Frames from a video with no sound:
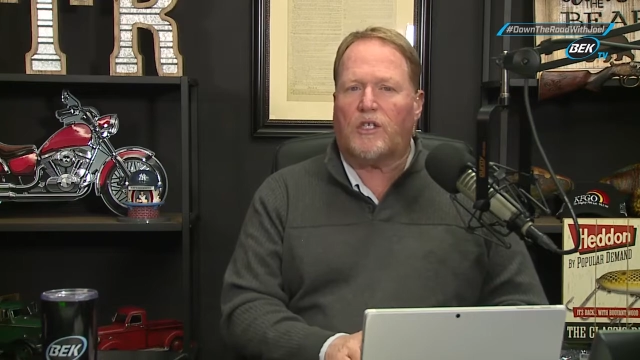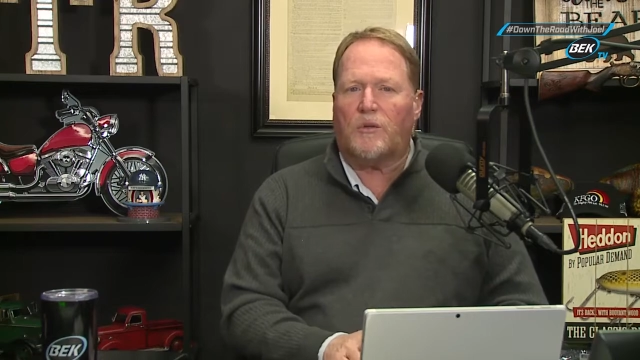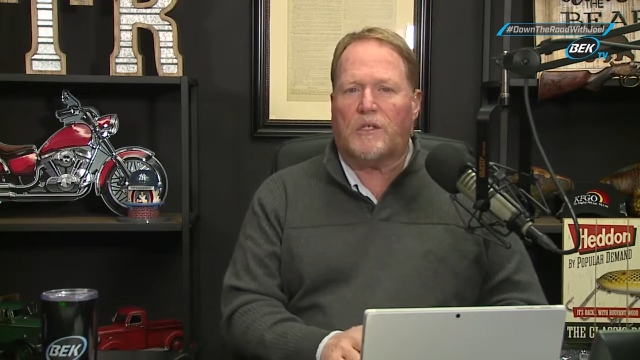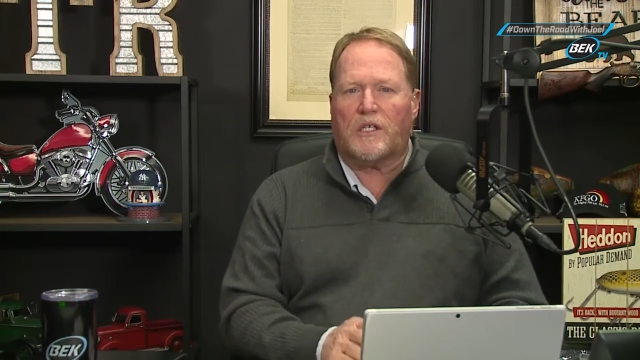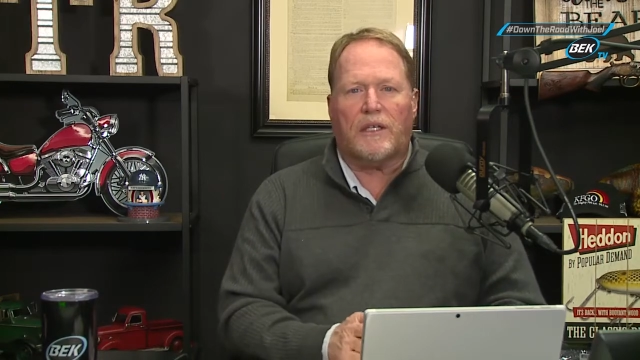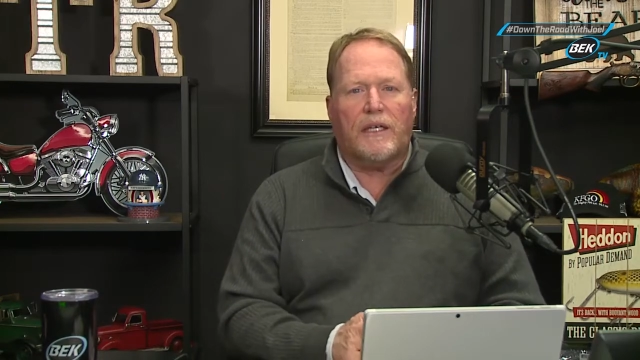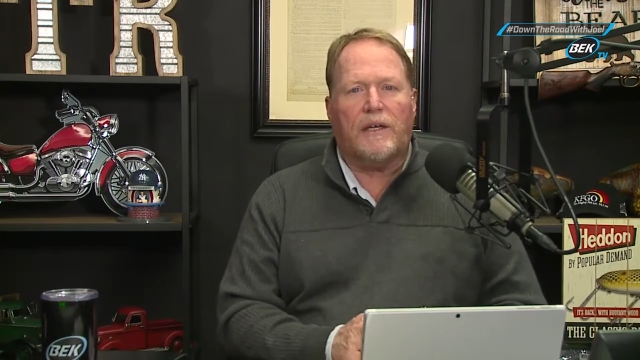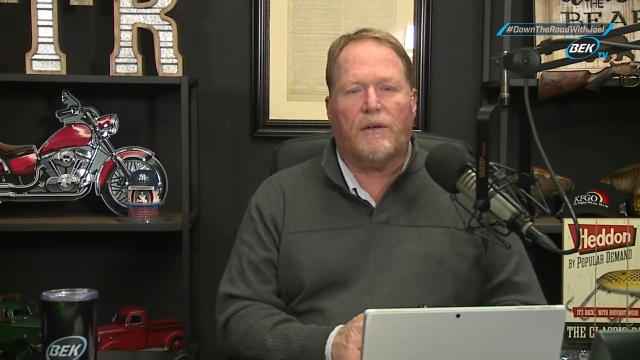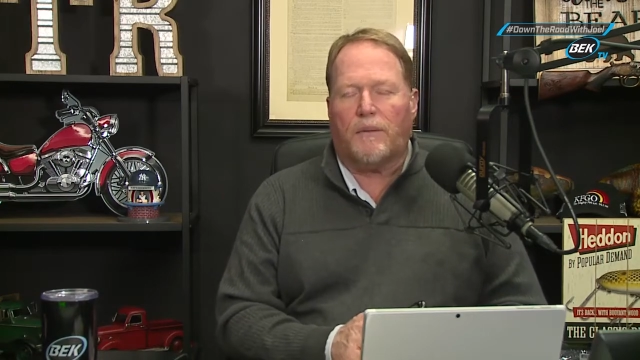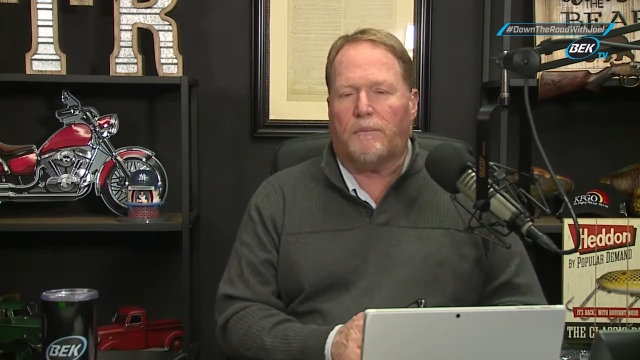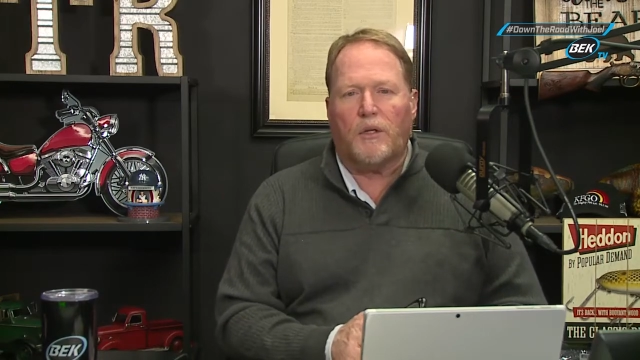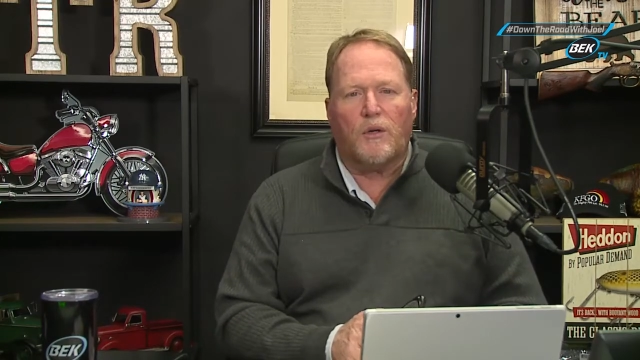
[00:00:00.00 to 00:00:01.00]
she was a
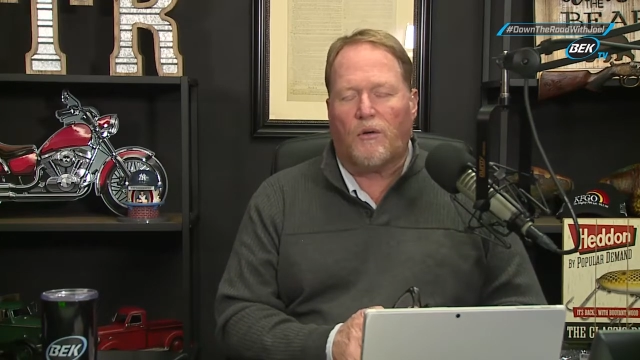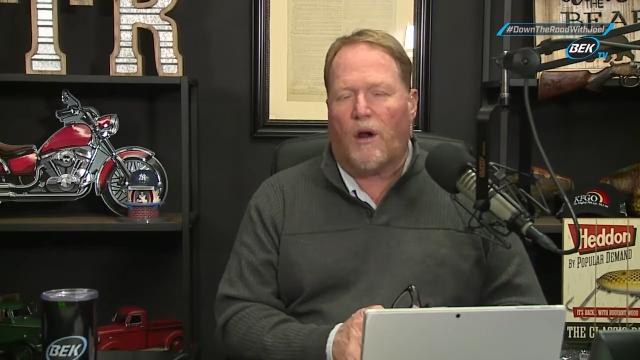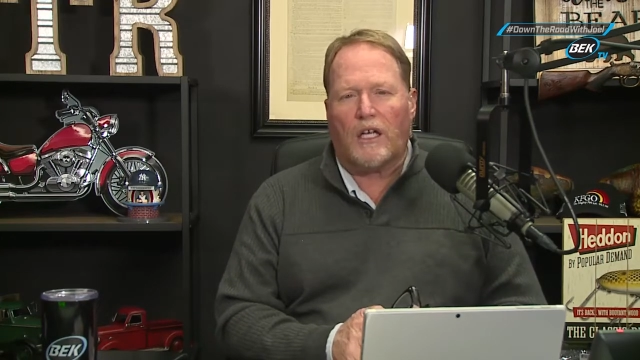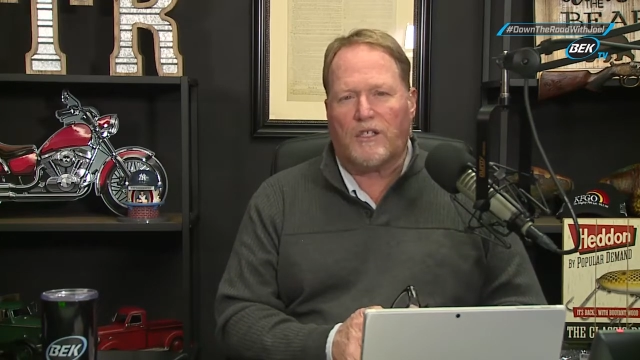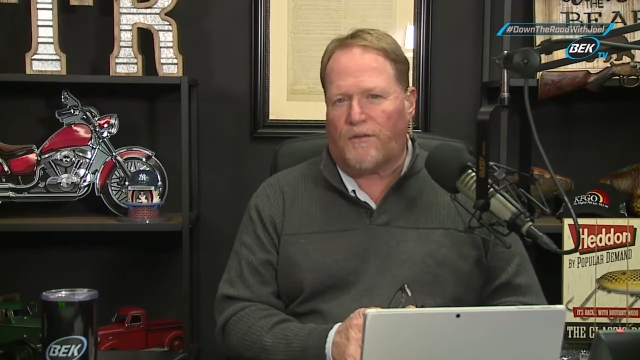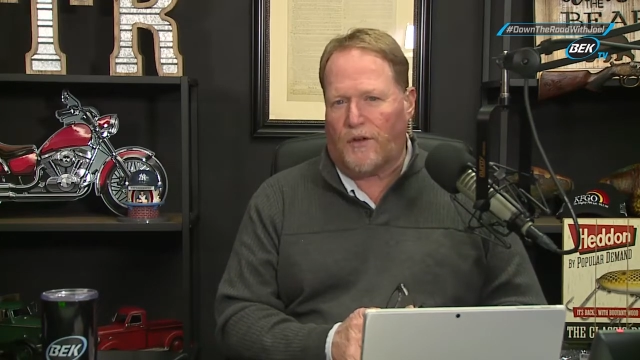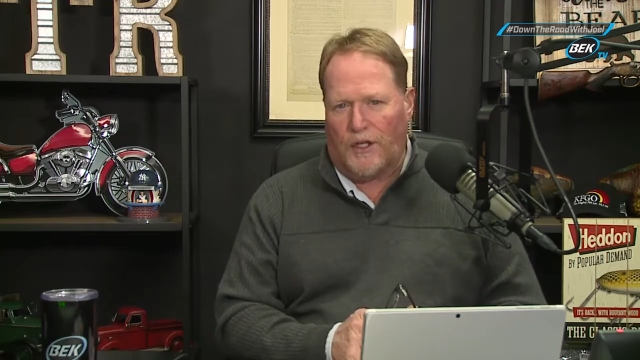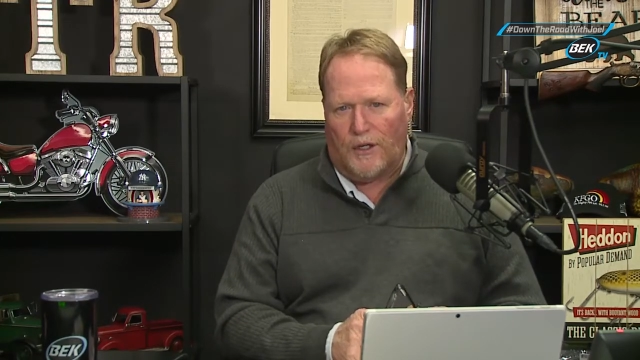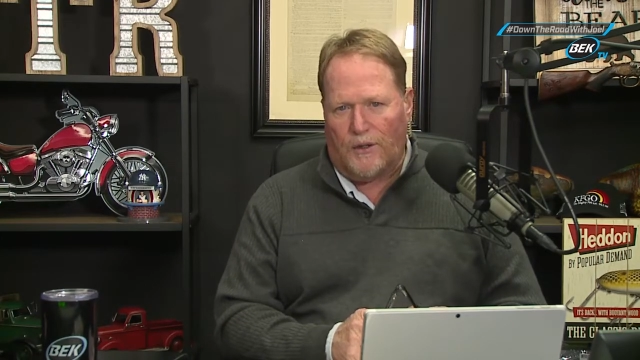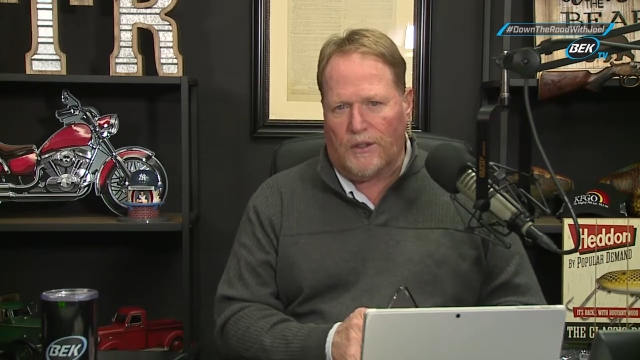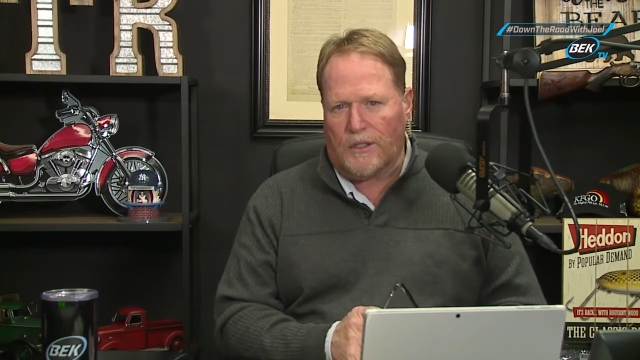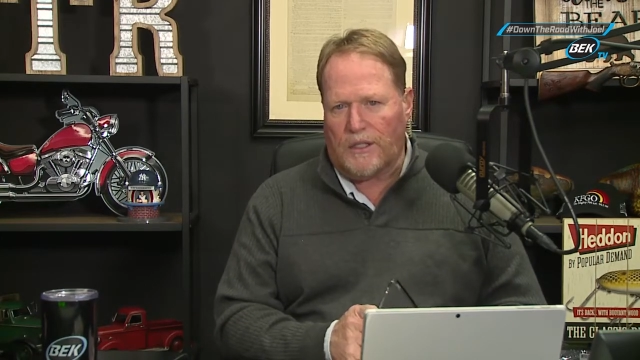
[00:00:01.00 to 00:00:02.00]
leader at Blue Cross for
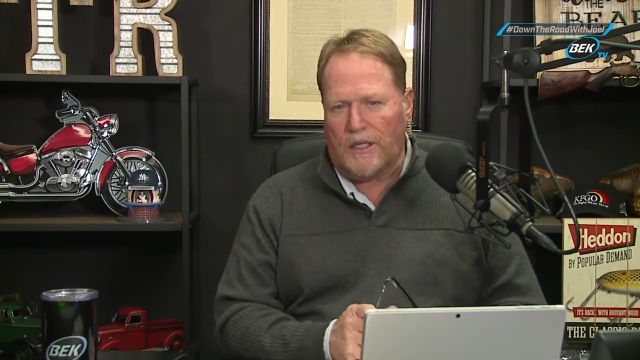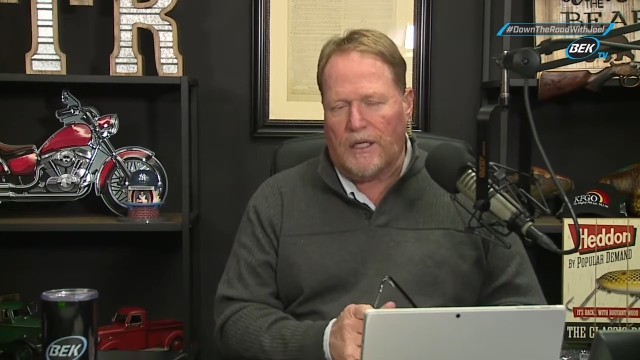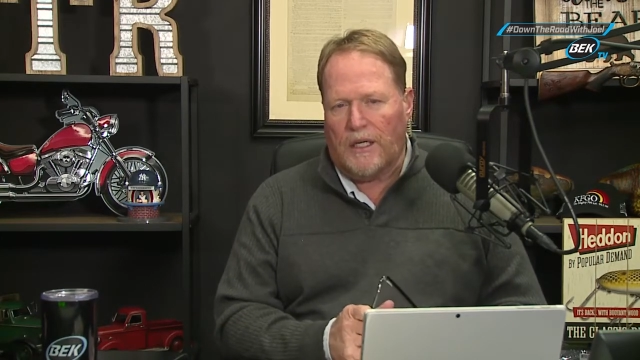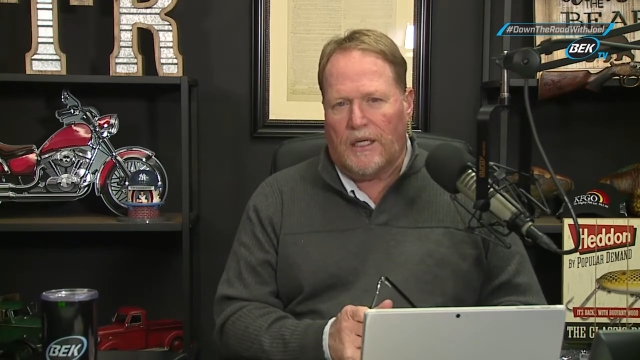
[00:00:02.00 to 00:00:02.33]
years.